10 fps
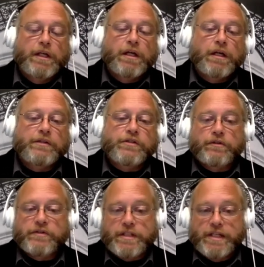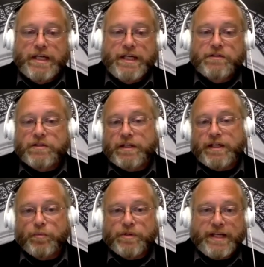to service the needs and
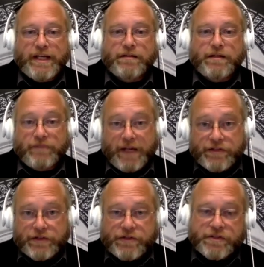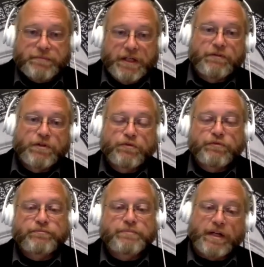help retain advisors. Many of you
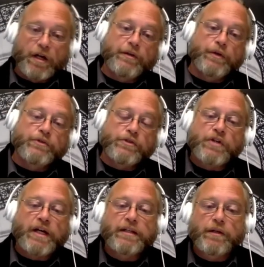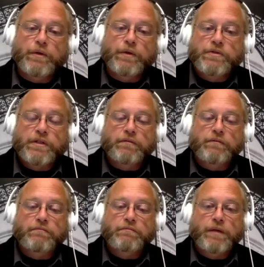have been on those or tried those,
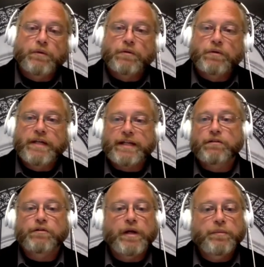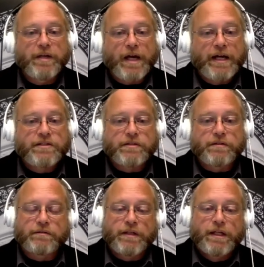and they were connected through APIs,
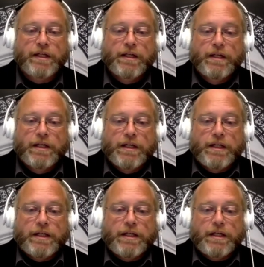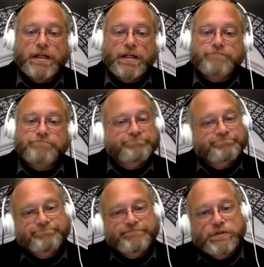and
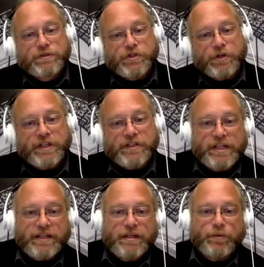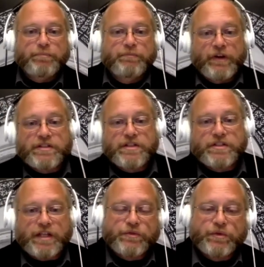to a certain extent, they were very
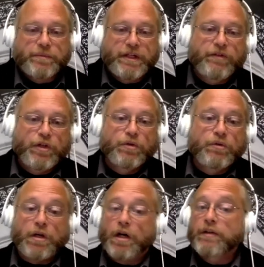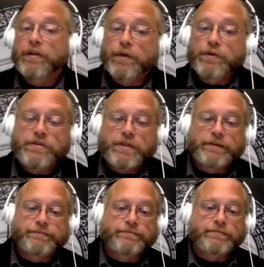successful, and many of you are on those.
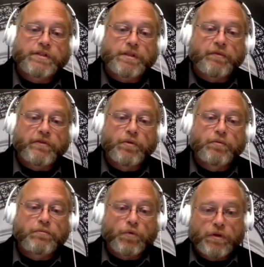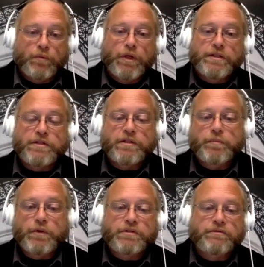Some of you more than one,
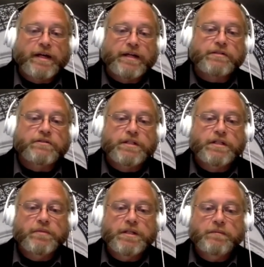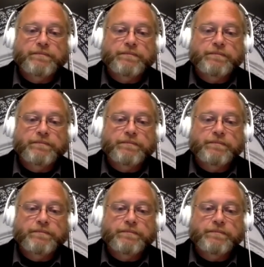since most advisors tend to be